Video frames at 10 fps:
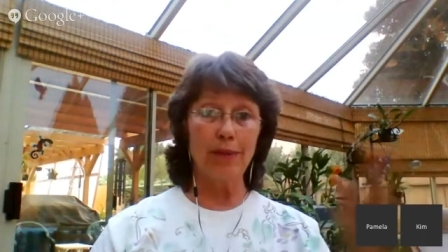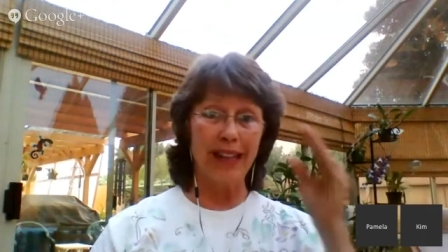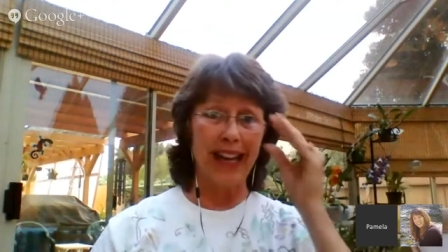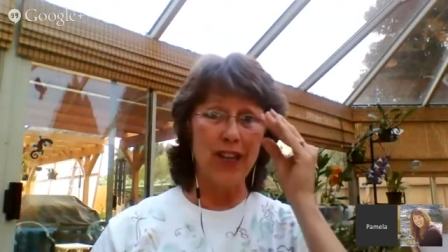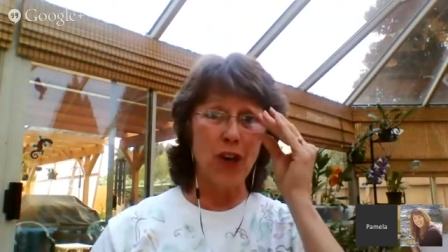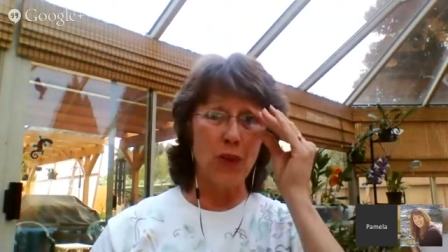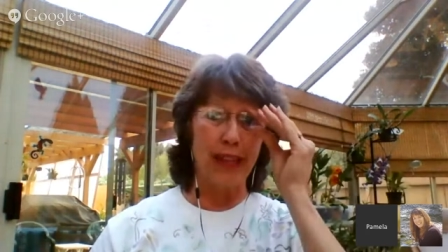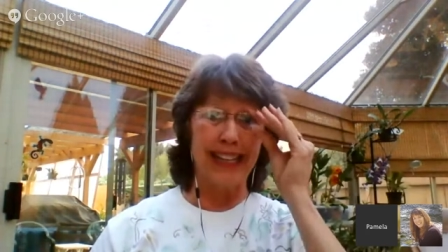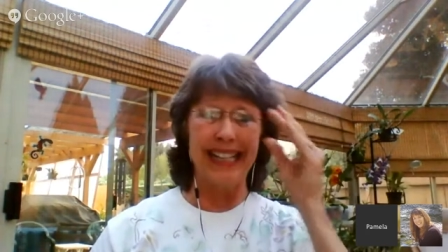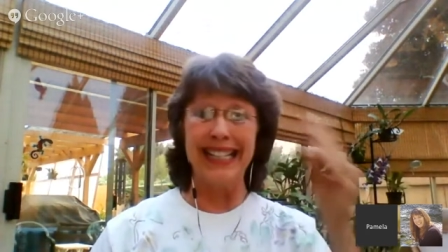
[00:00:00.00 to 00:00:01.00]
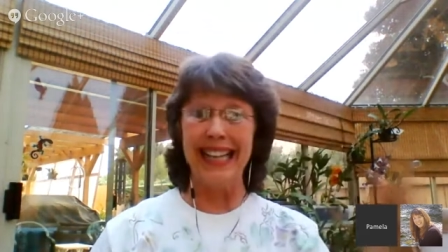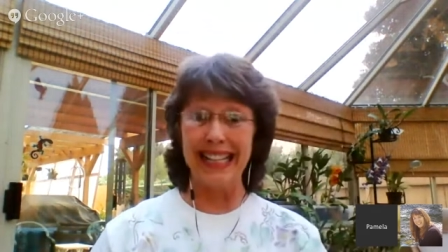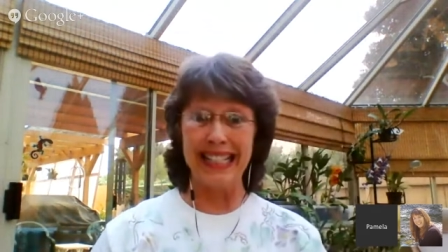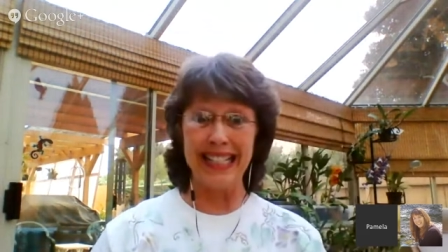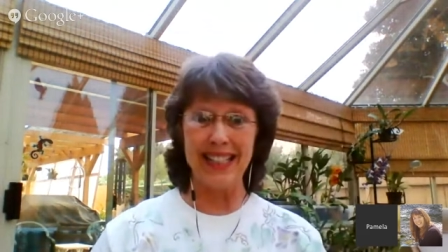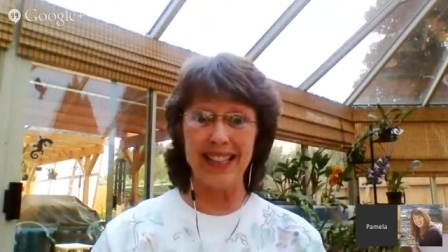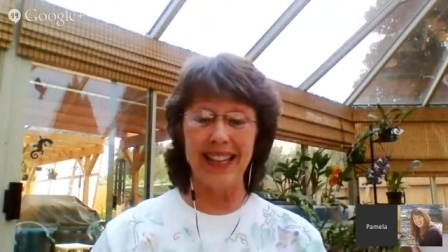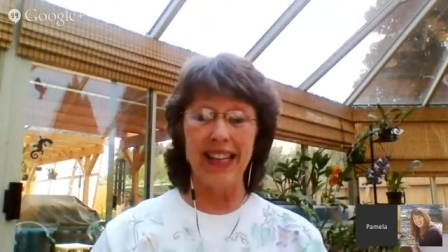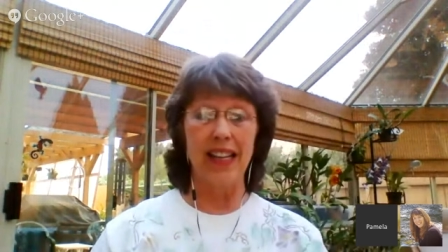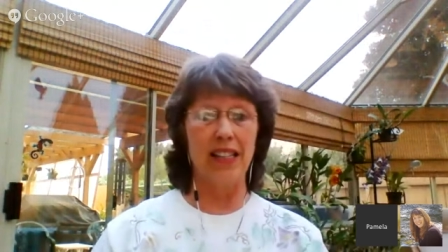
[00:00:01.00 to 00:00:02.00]
I know that it doesn't
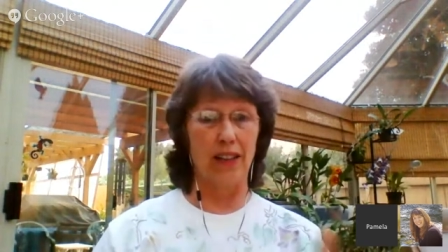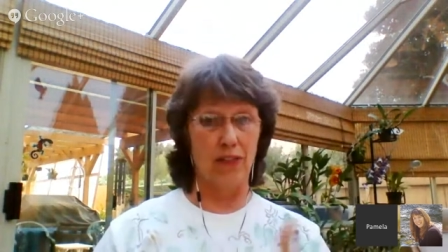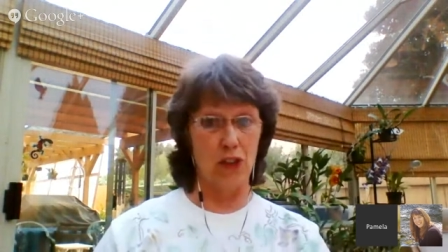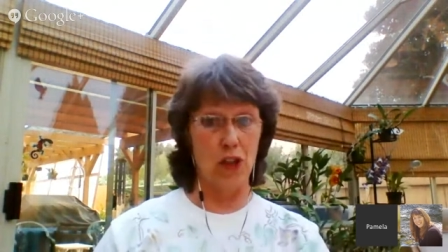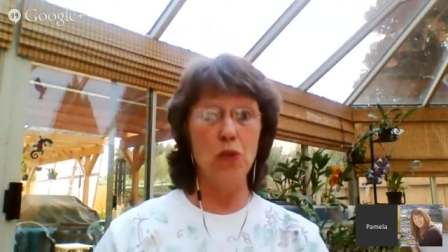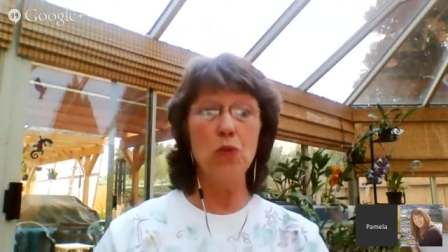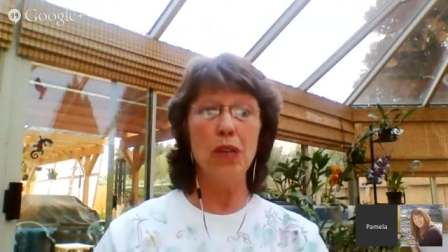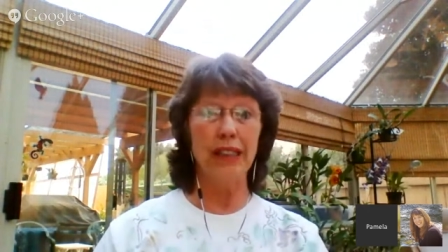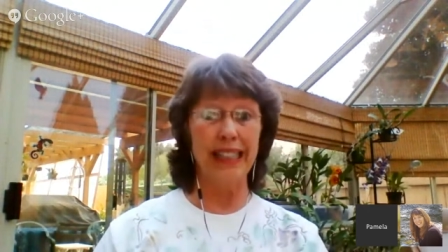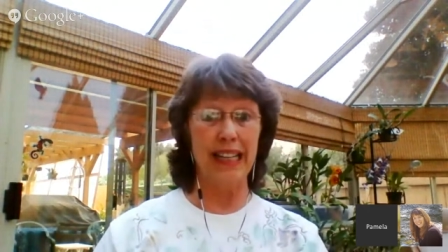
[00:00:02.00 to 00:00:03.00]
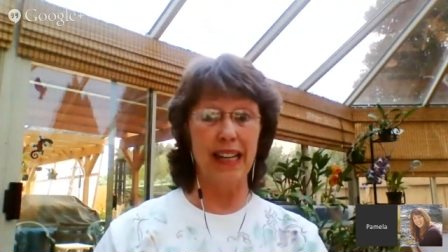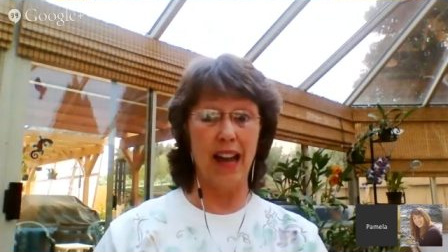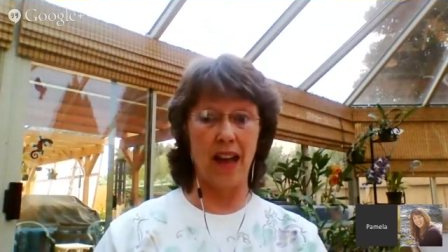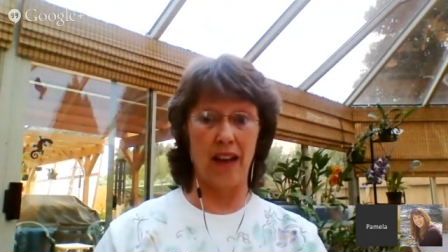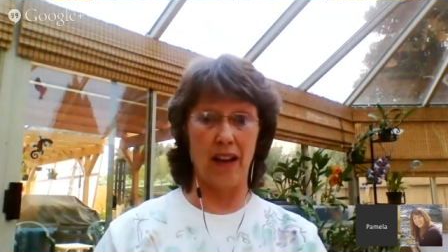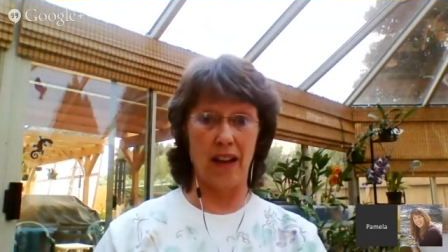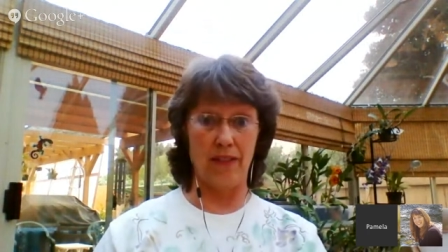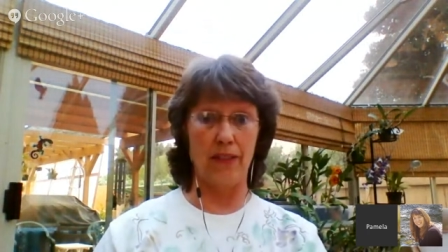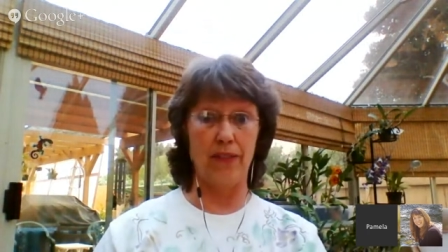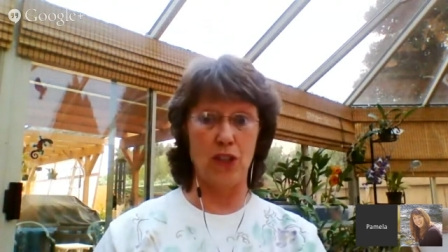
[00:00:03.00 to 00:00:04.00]
is if you delete it out, off
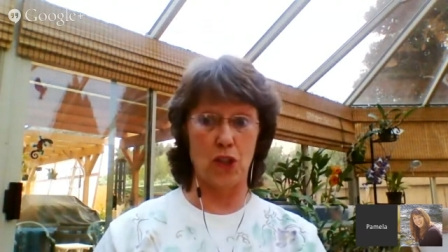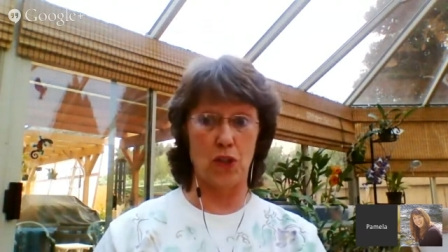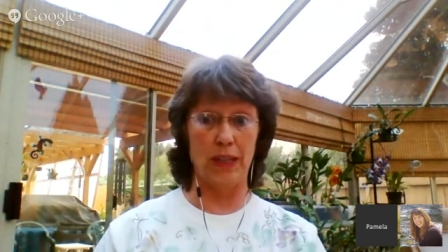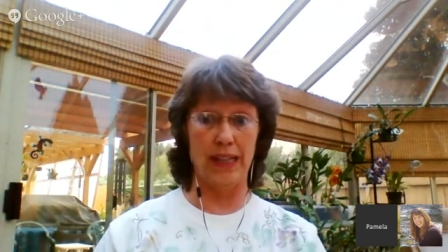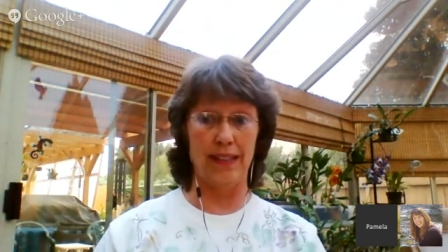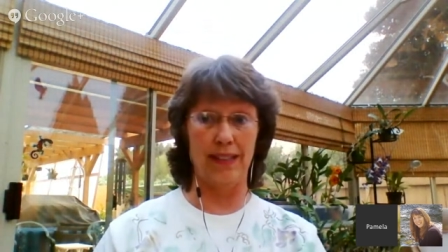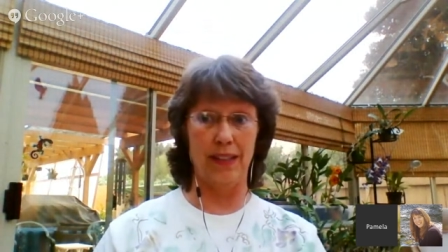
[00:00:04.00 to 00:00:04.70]
of the screen,